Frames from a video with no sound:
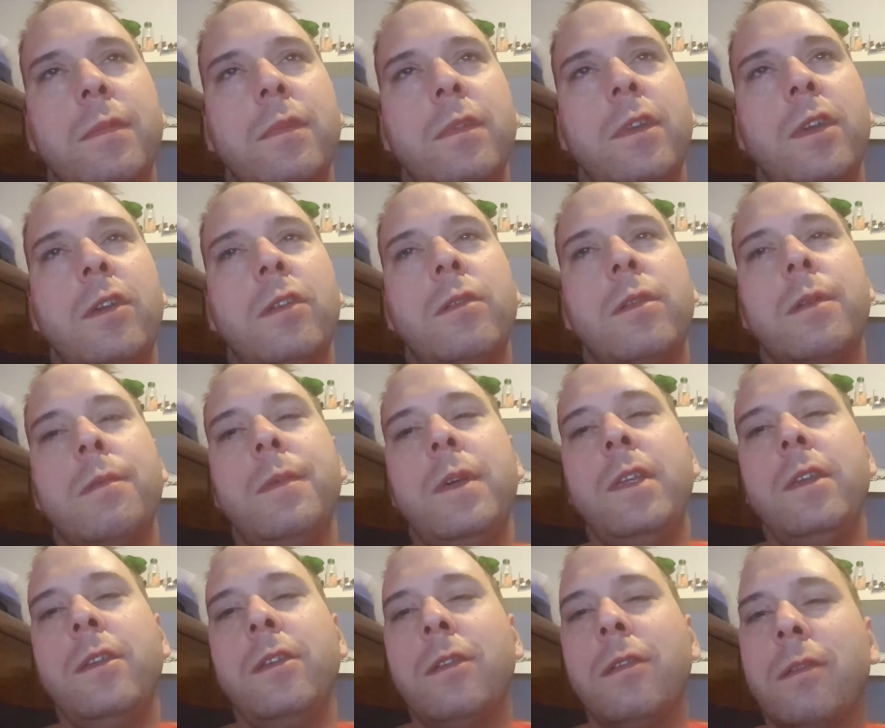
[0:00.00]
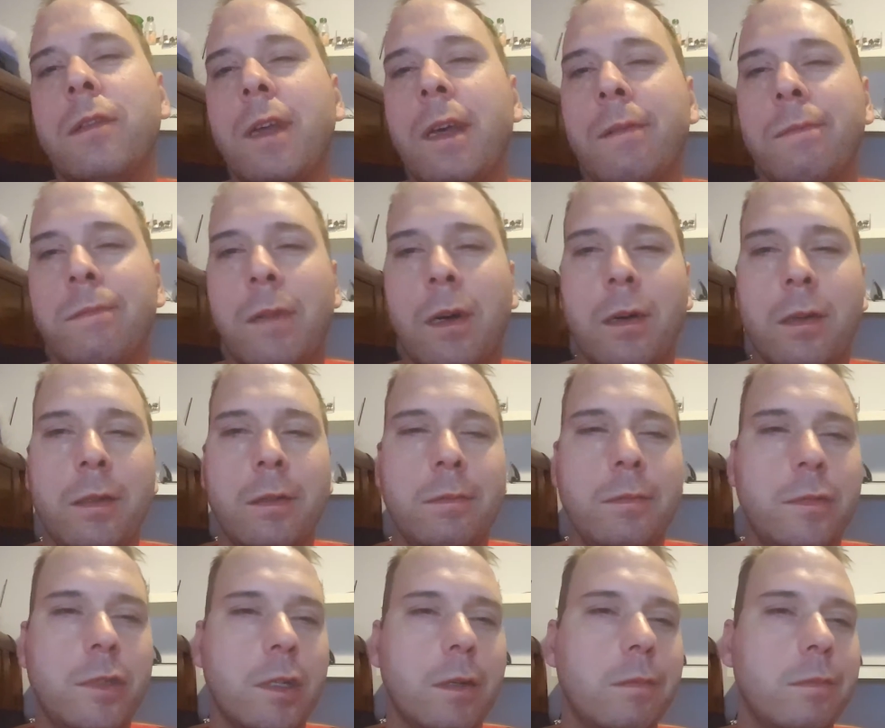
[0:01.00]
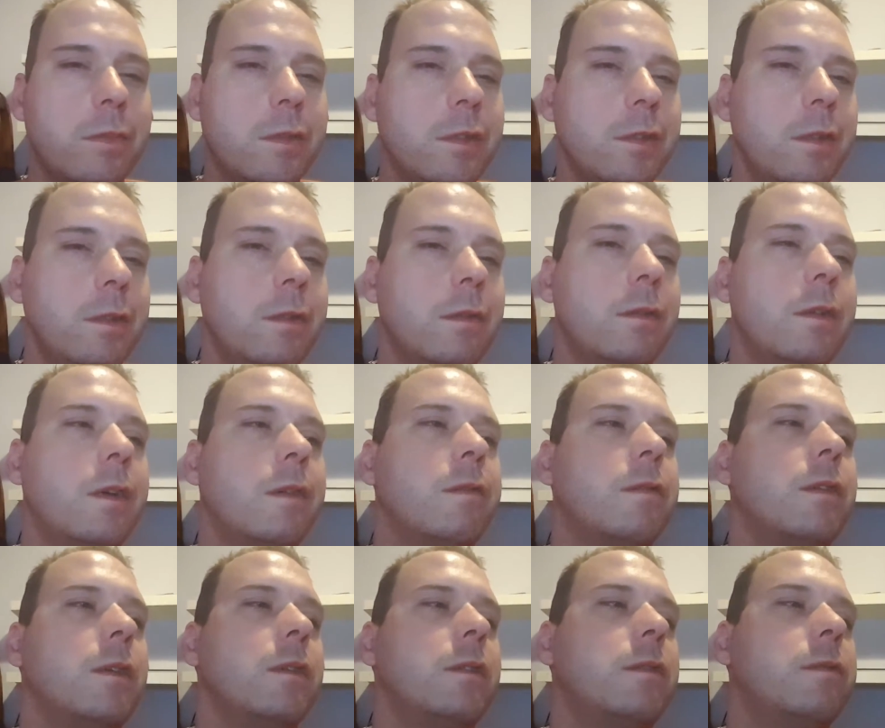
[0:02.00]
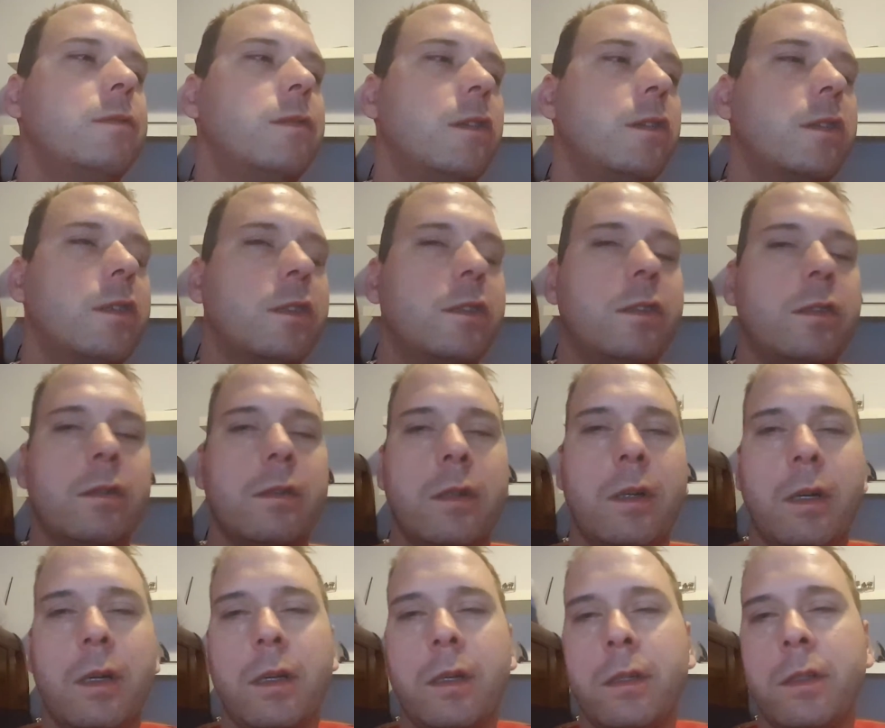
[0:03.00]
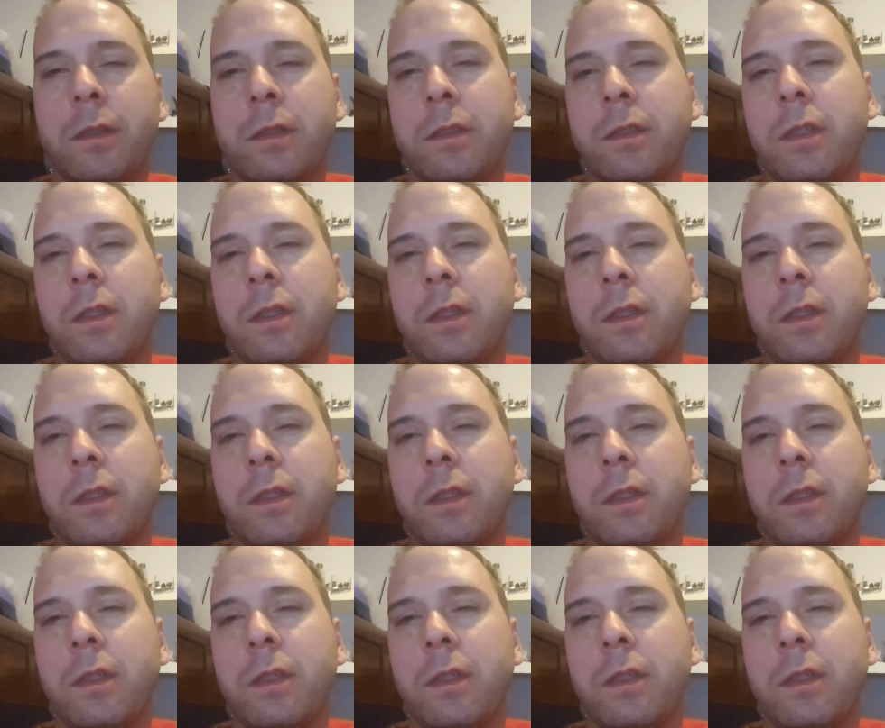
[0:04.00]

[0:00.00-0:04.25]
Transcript: You know what I mean? You don't have volume jumps, so you don't have to focus your eyes.